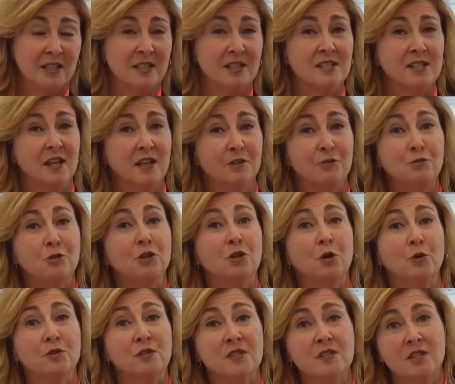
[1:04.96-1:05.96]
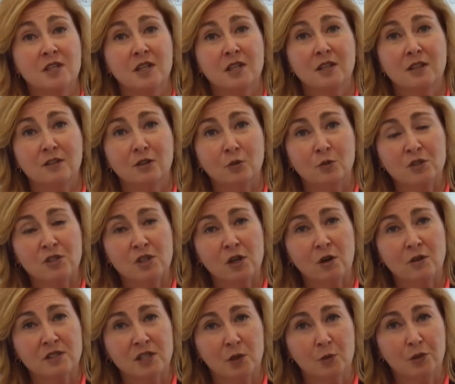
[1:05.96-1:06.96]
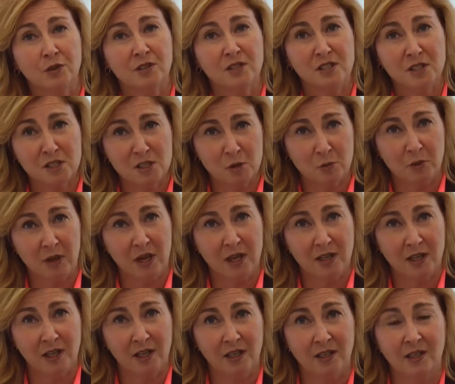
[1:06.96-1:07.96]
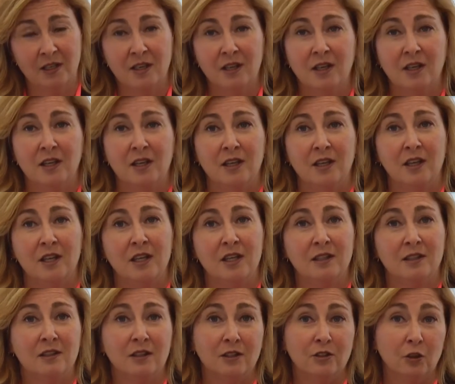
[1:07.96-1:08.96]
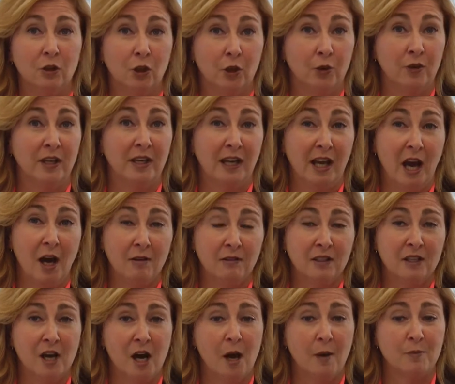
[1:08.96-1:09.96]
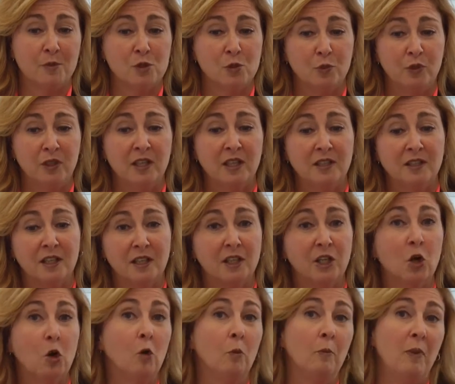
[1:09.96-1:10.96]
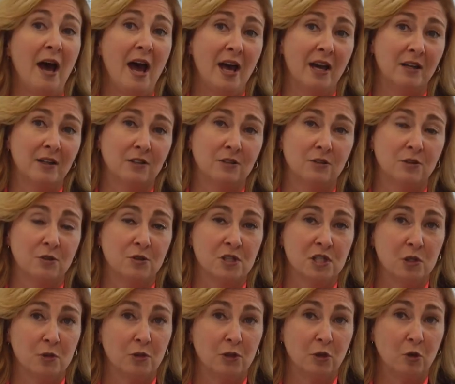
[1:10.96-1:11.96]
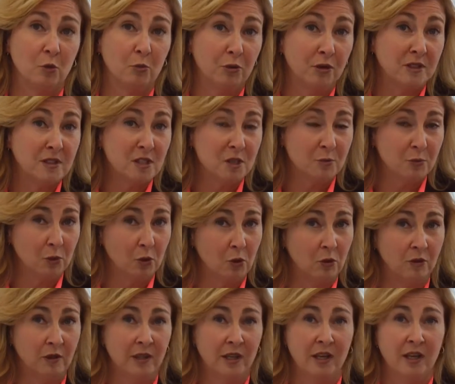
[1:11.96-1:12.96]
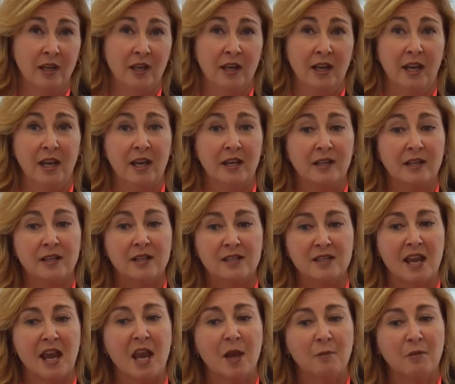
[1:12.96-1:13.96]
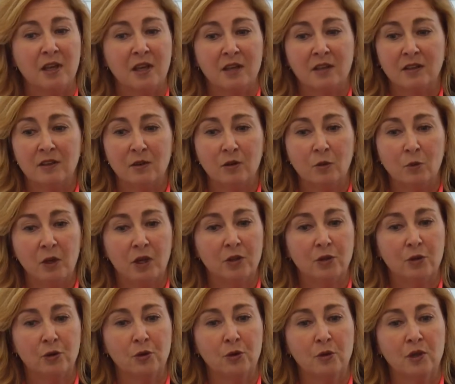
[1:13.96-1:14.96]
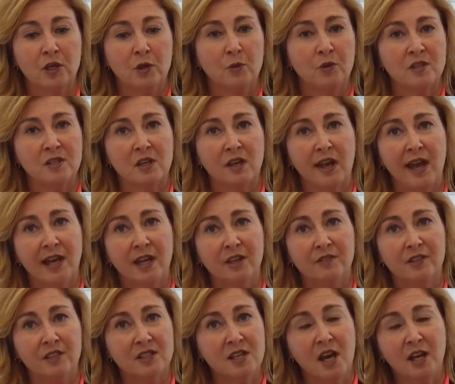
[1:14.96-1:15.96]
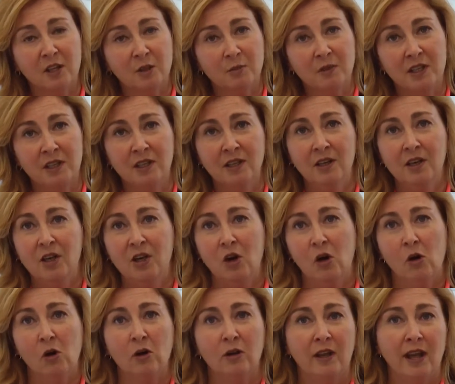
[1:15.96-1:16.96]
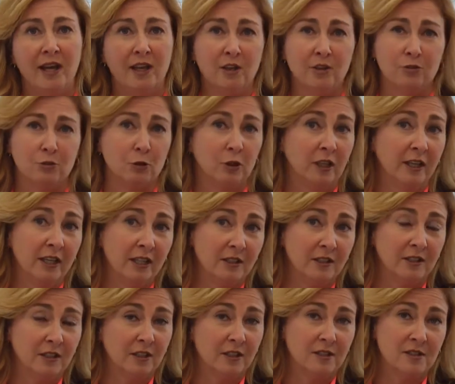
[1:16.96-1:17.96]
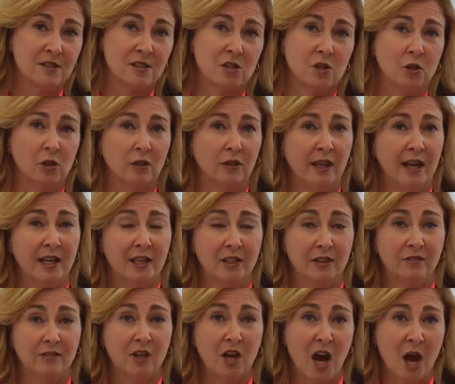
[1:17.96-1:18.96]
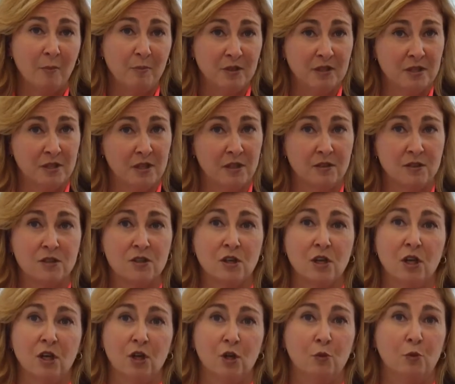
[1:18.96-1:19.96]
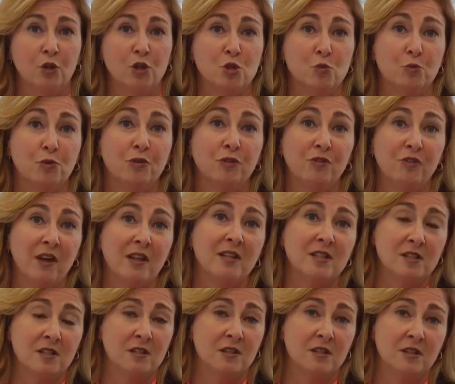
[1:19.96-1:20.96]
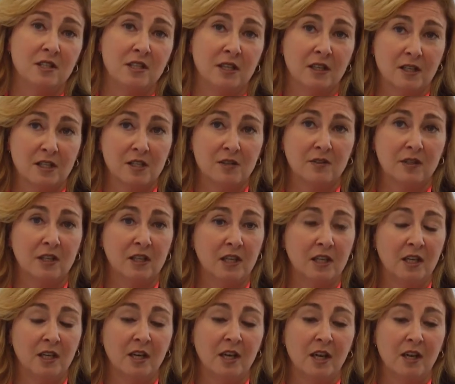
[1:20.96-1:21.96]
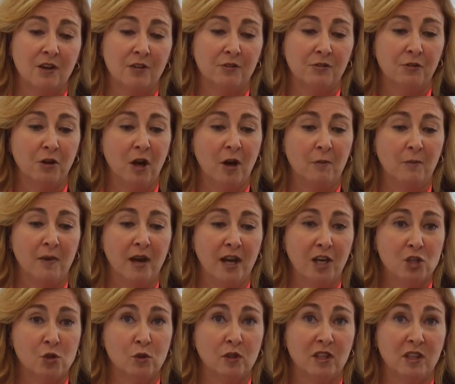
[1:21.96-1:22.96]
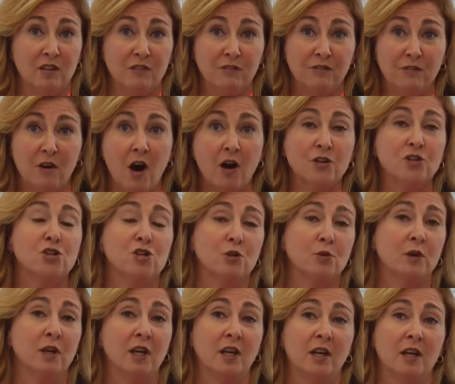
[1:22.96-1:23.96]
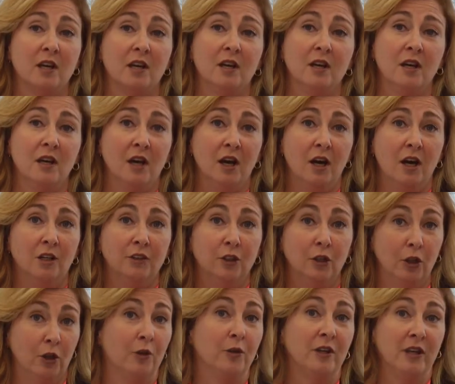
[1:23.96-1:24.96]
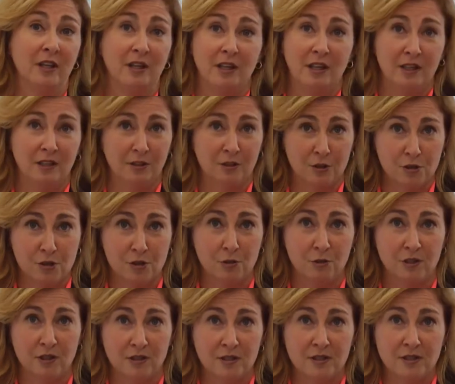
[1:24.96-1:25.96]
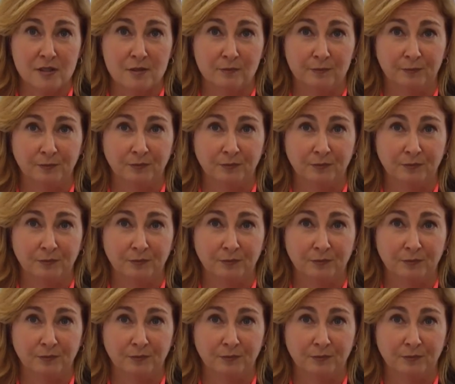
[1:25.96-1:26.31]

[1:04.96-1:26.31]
is that if we don't see the results that we're anticipating in the learning outcomes, we can then go back to those theoretical principles and examine whether it was a lack of autonomy or a lack of relatedness or a lack of competence which prevented the activity from actually fostering the learning in the students.